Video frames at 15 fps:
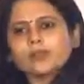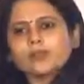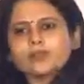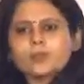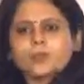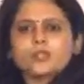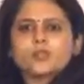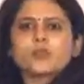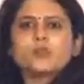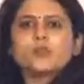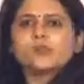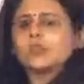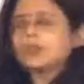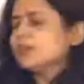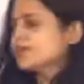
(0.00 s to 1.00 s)
switch
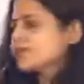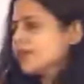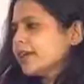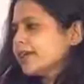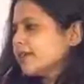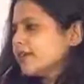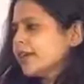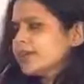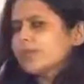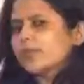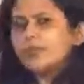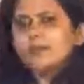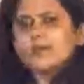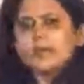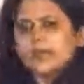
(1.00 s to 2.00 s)
roles either sides, and that's
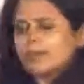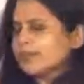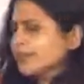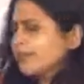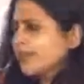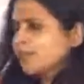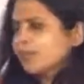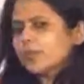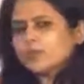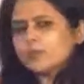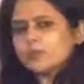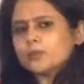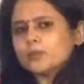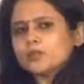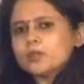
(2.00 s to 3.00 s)
very, very healthy. I don't think
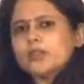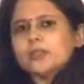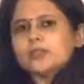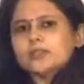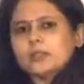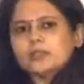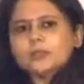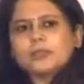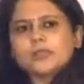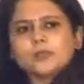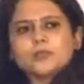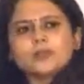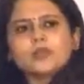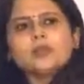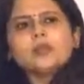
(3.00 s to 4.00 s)
that was something that
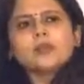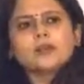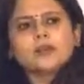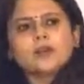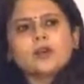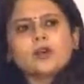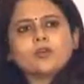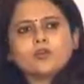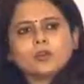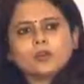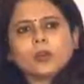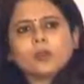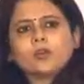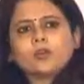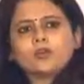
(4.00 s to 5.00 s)
was really heard of
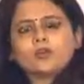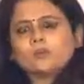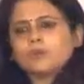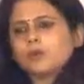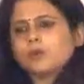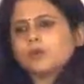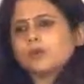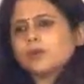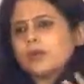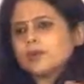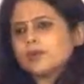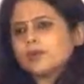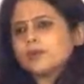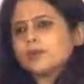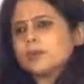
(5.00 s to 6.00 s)
about 5
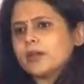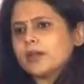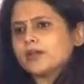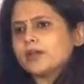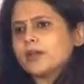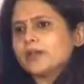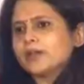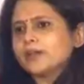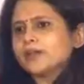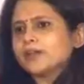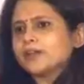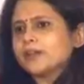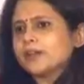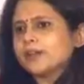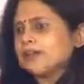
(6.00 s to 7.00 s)
years back or 8 years
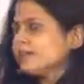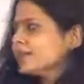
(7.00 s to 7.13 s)
back.